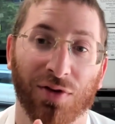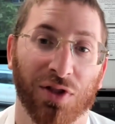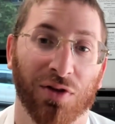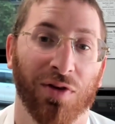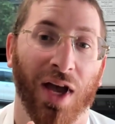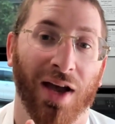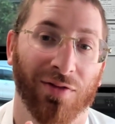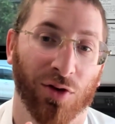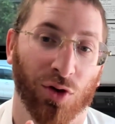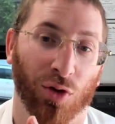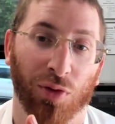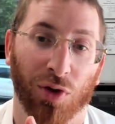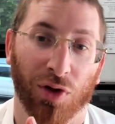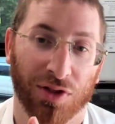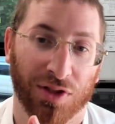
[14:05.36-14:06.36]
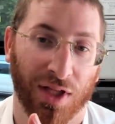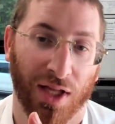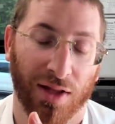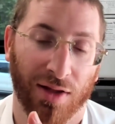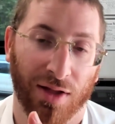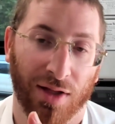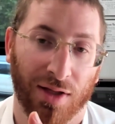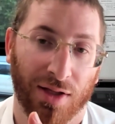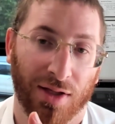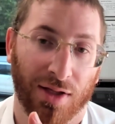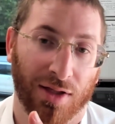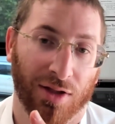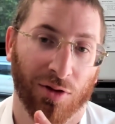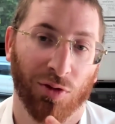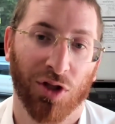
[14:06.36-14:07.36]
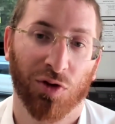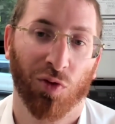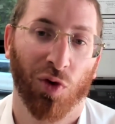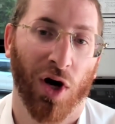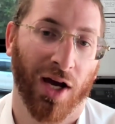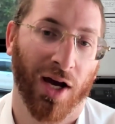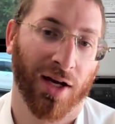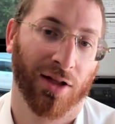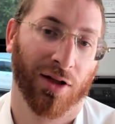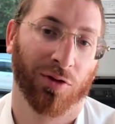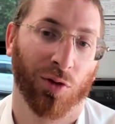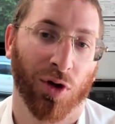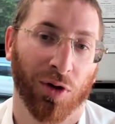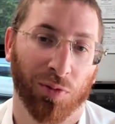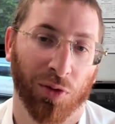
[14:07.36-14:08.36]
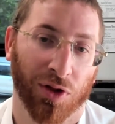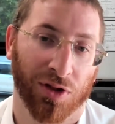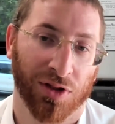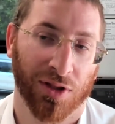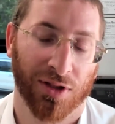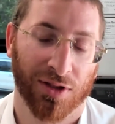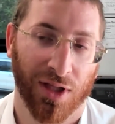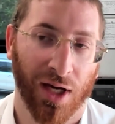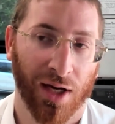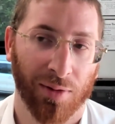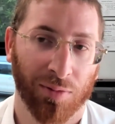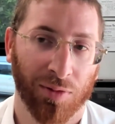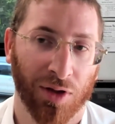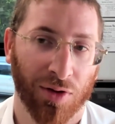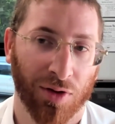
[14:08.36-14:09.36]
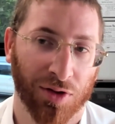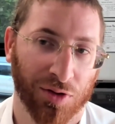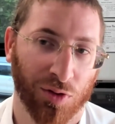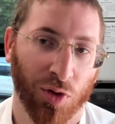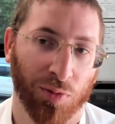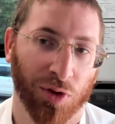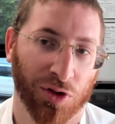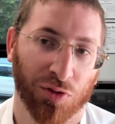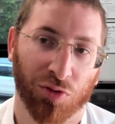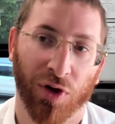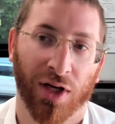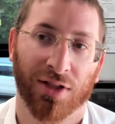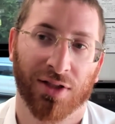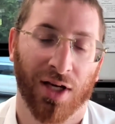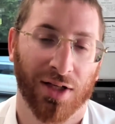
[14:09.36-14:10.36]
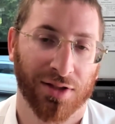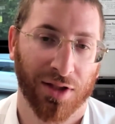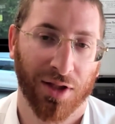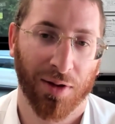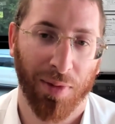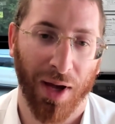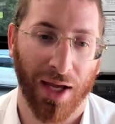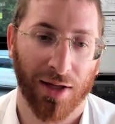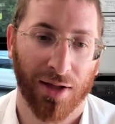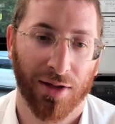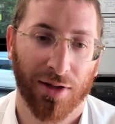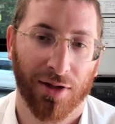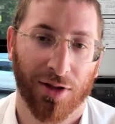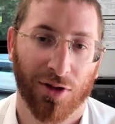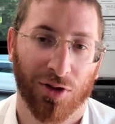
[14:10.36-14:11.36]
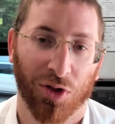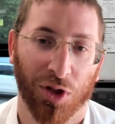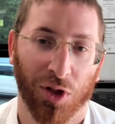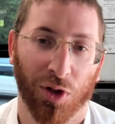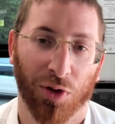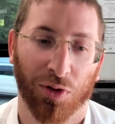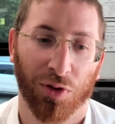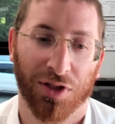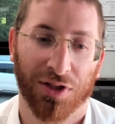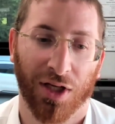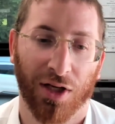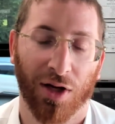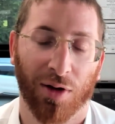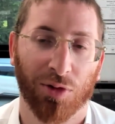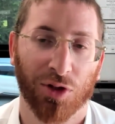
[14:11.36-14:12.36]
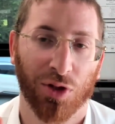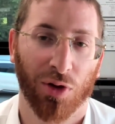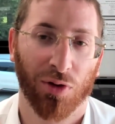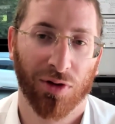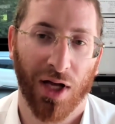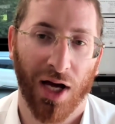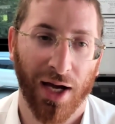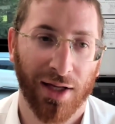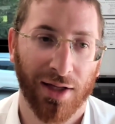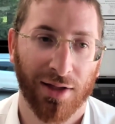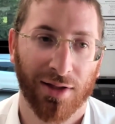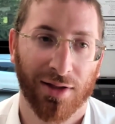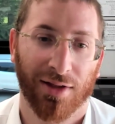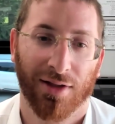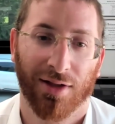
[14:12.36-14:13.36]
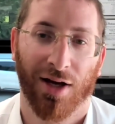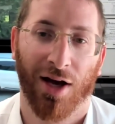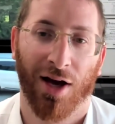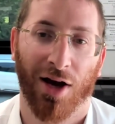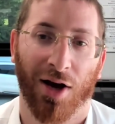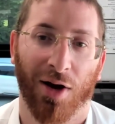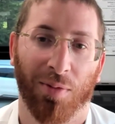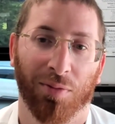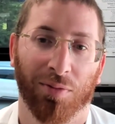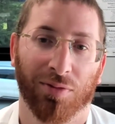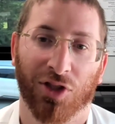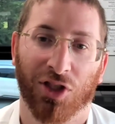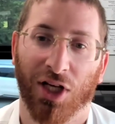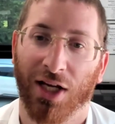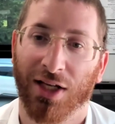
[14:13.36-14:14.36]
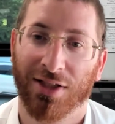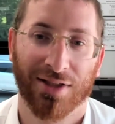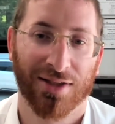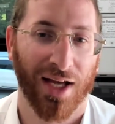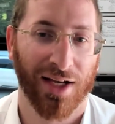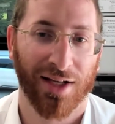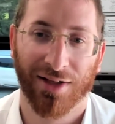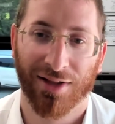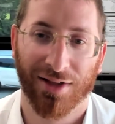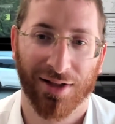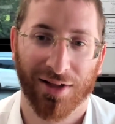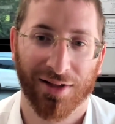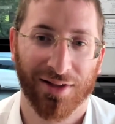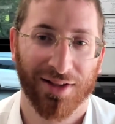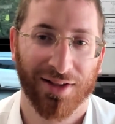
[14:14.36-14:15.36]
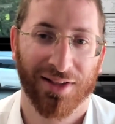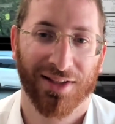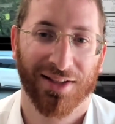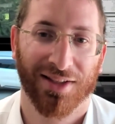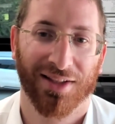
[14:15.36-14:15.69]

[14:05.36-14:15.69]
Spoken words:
obviously if you have good books, then the reason why I love QuickBooks is that because QuickBooks reconciles to the bank. So they say numbers don't lie. Chase is not gonna